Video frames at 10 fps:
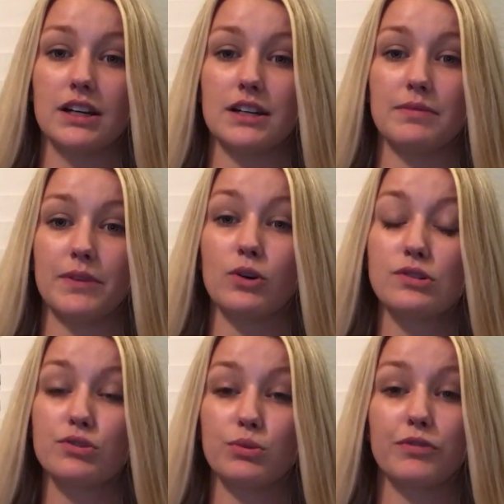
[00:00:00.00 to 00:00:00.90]
The
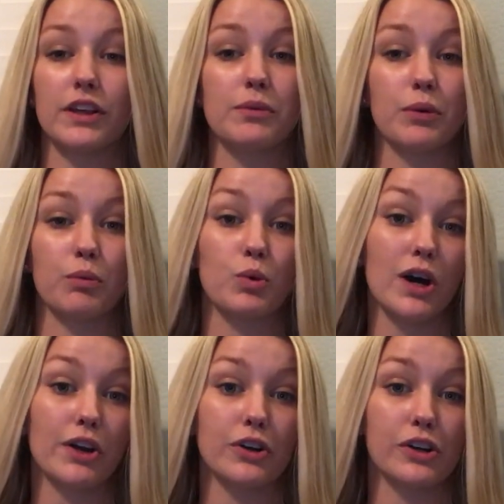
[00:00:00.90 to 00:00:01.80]
holes will fill up with
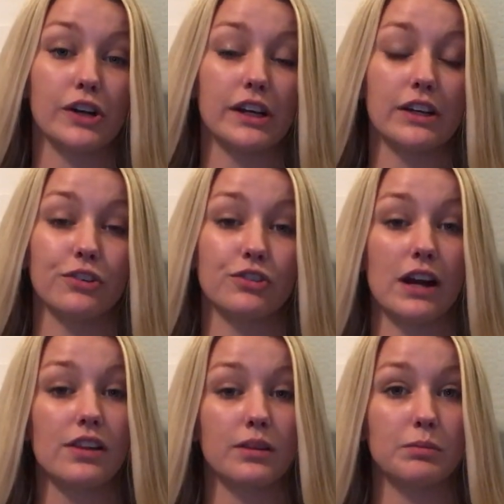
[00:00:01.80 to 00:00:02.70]
water and it'll
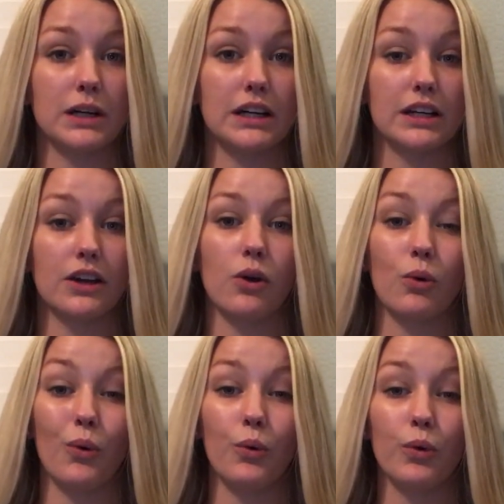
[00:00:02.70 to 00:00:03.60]
drown the bug,
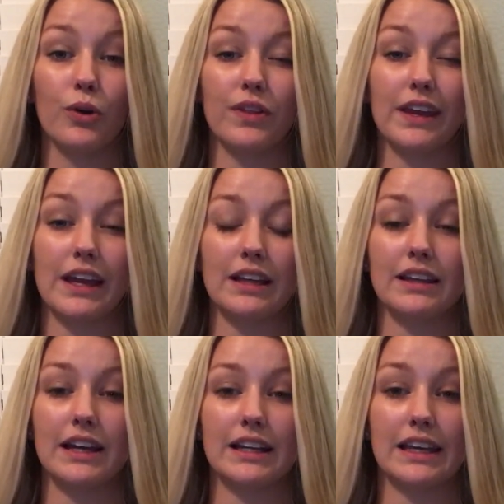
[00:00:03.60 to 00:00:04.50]
or the
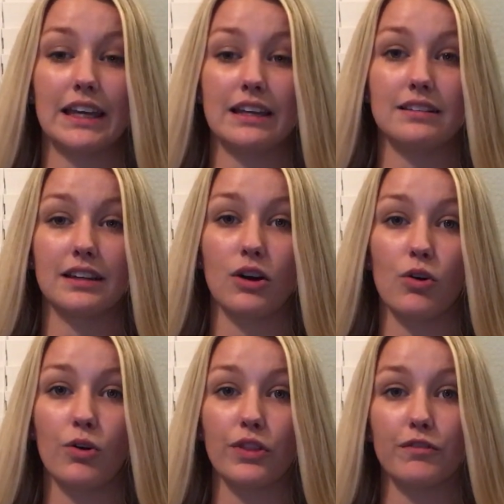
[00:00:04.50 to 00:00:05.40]
antlion can't dig a
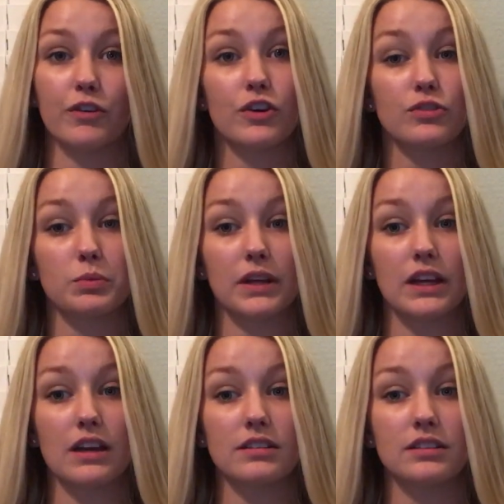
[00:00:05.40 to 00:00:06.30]
hole in the first
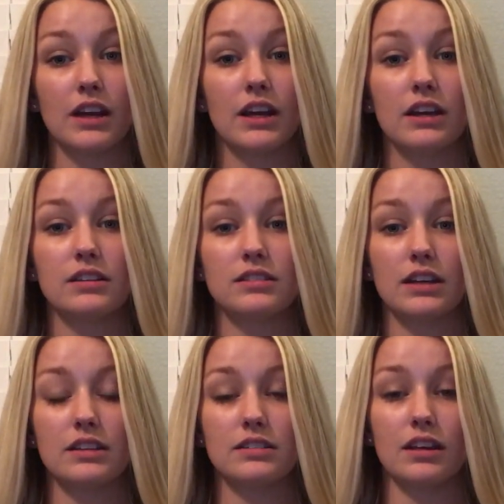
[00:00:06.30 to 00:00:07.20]
place
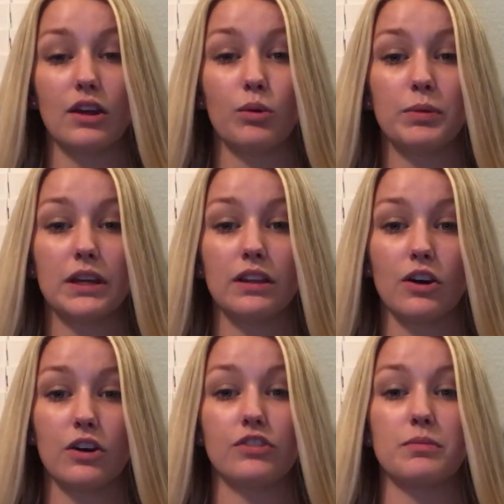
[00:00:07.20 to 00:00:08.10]
since it'll be a
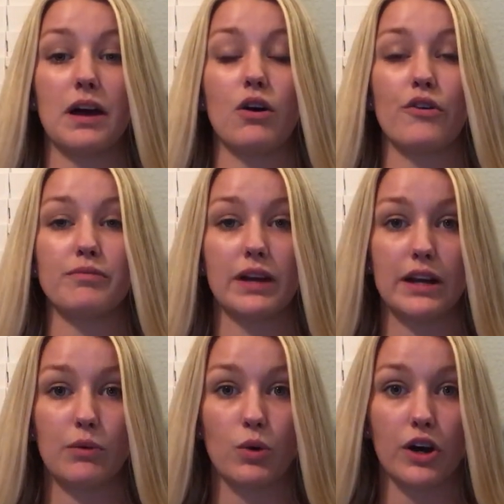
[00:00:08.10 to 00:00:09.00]
large amount of
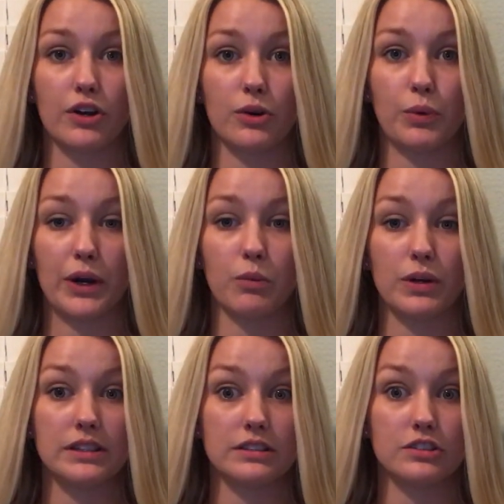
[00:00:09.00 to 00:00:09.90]
muddy water where it
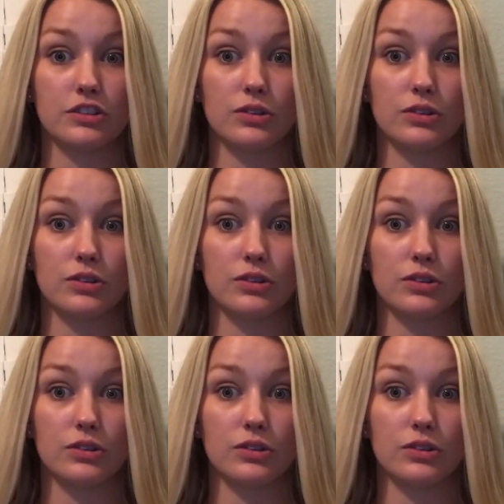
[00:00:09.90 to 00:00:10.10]
wants